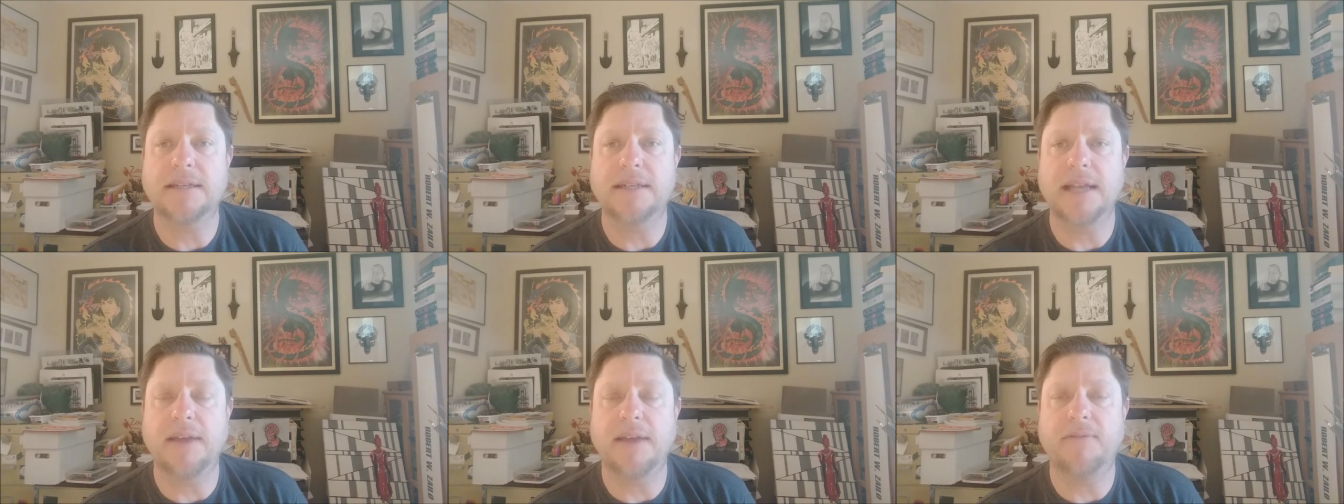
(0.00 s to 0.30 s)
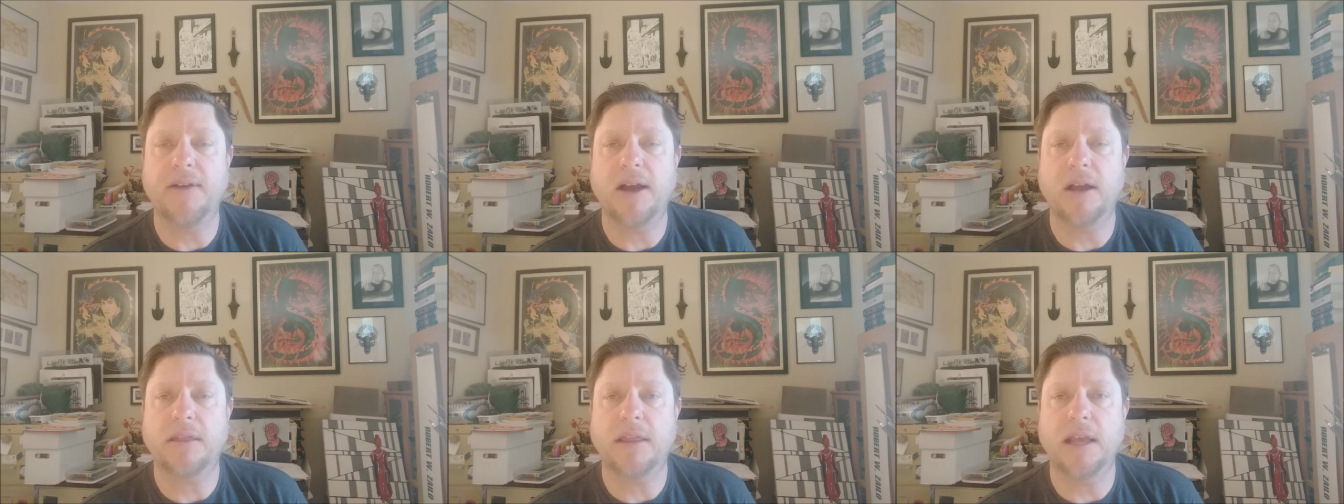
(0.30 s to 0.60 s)

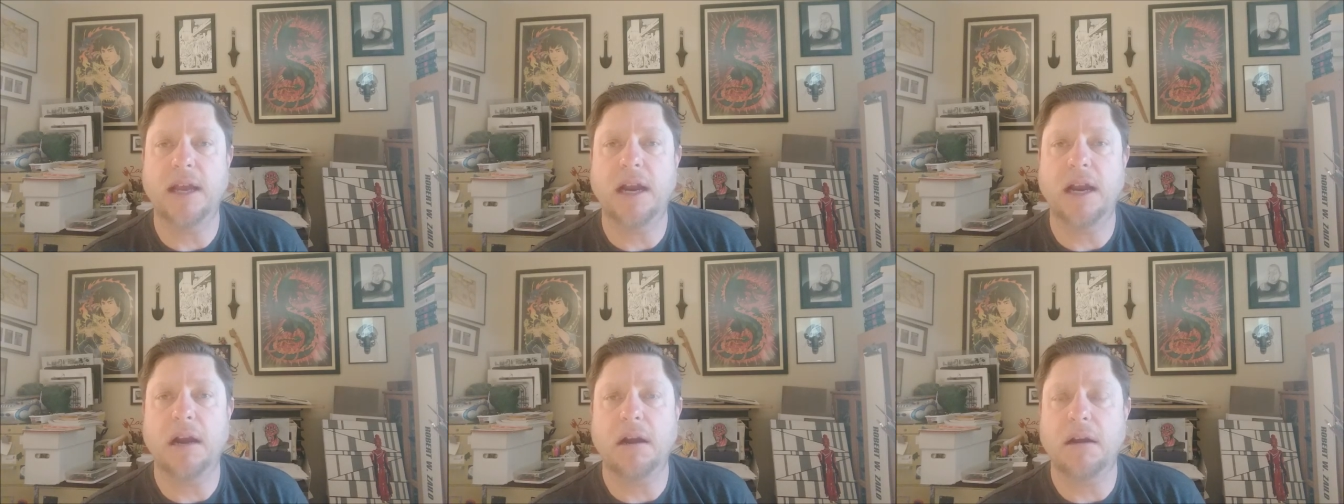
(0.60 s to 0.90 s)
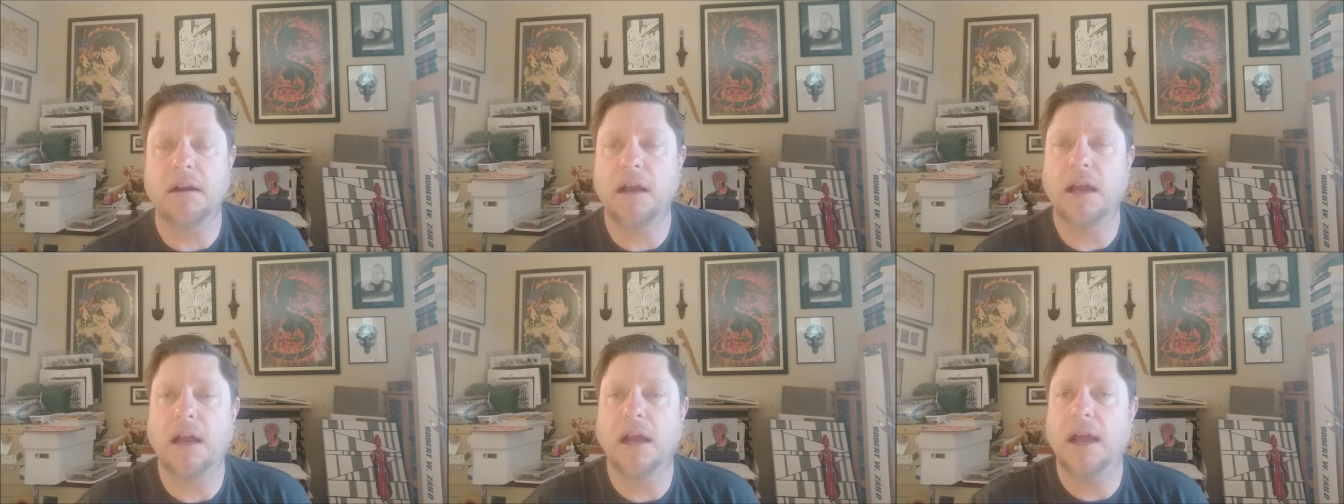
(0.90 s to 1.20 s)
safe out
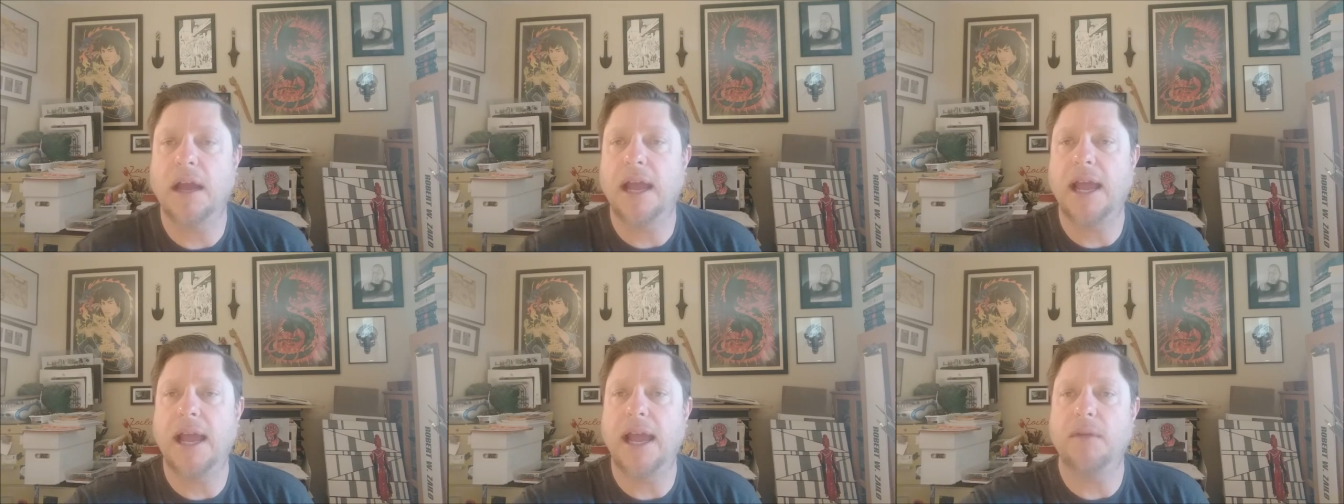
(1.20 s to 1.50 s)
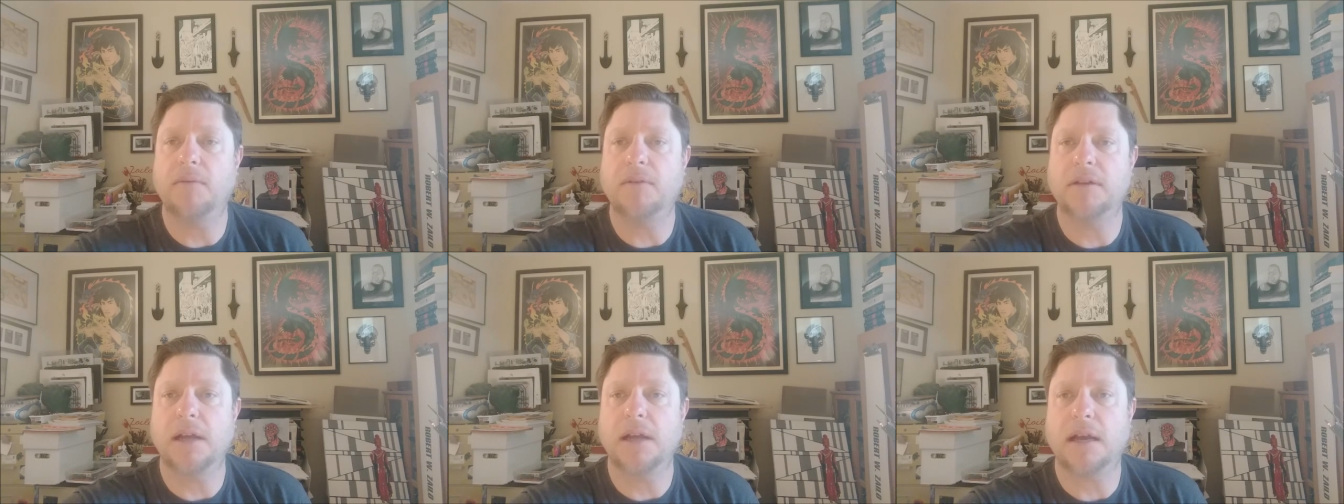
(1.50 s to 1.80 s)
there,
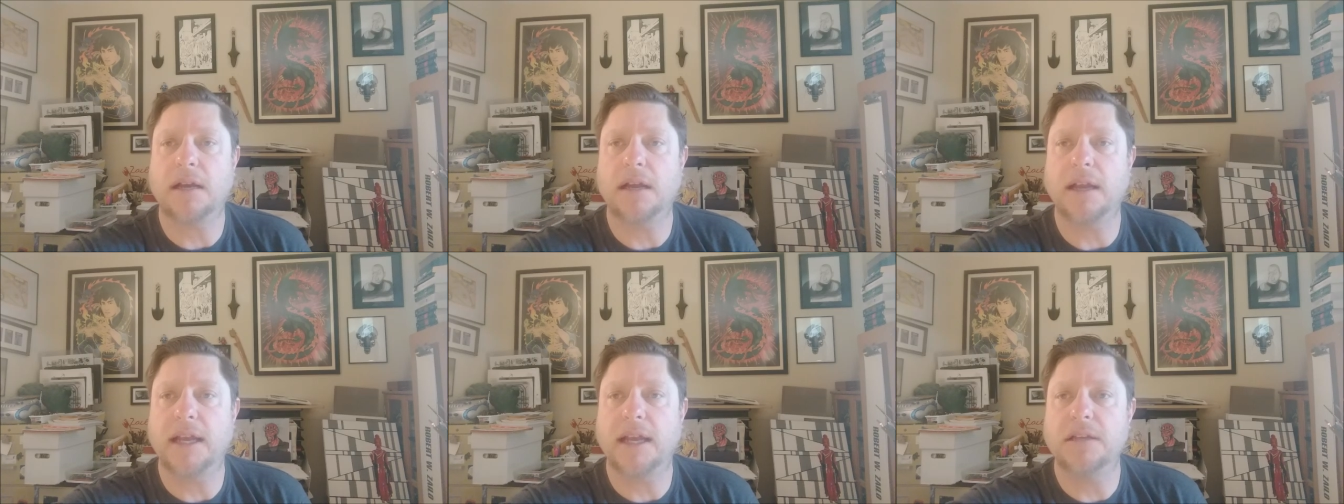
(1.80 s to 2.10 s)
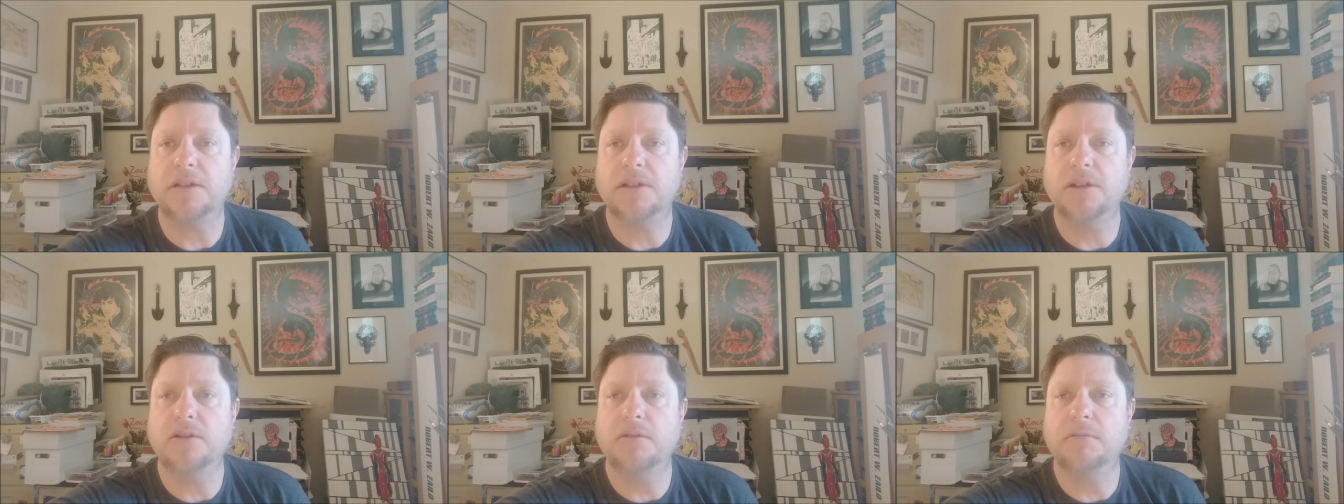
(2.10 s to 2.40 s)
and we'll talk
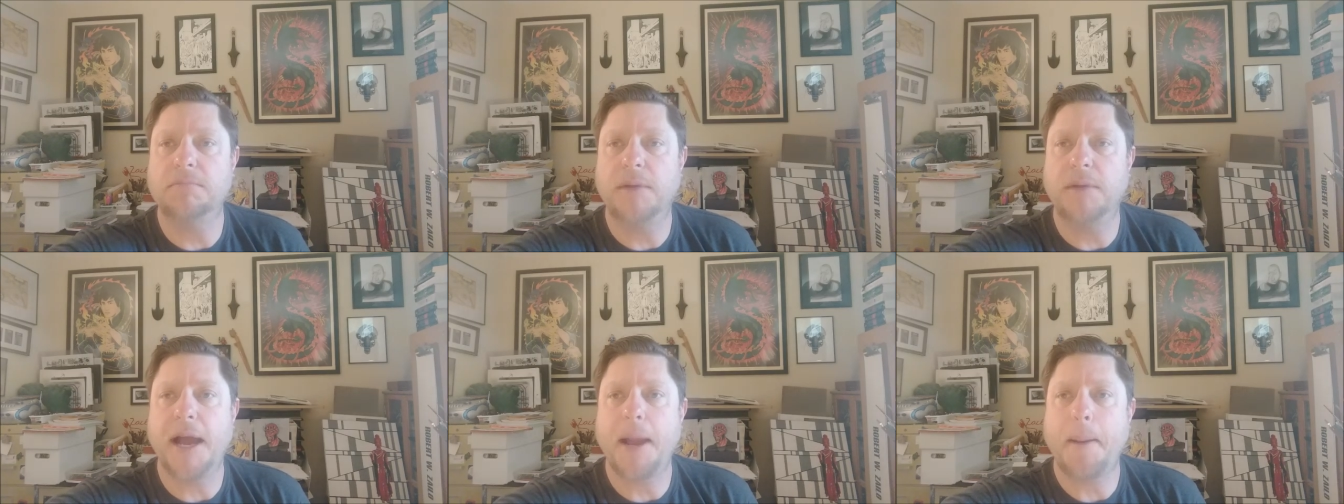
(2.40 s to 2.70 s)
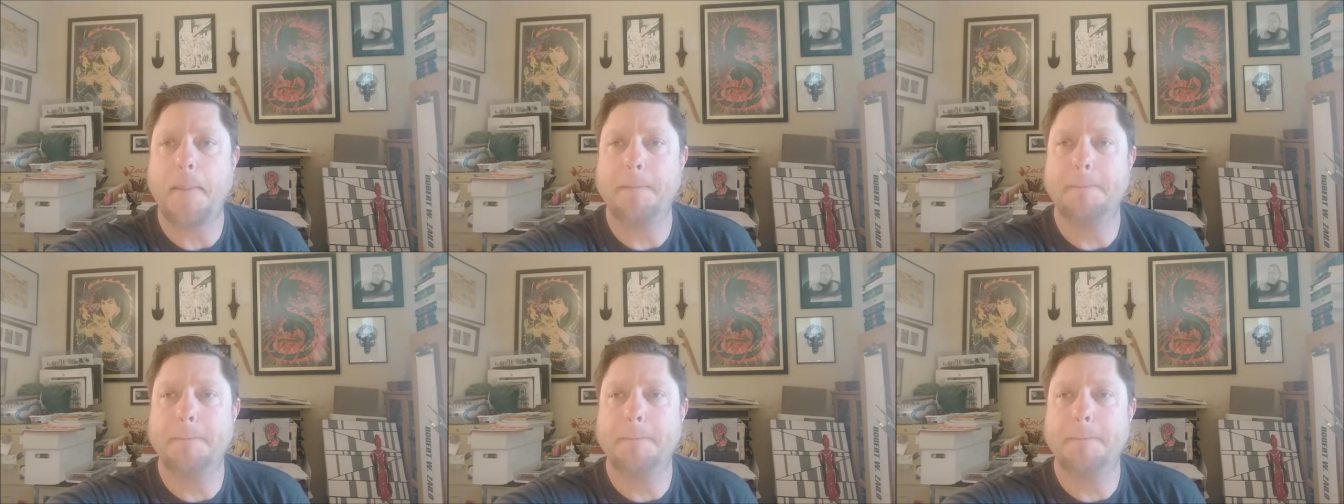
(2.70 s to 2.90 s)
again soon. Bye.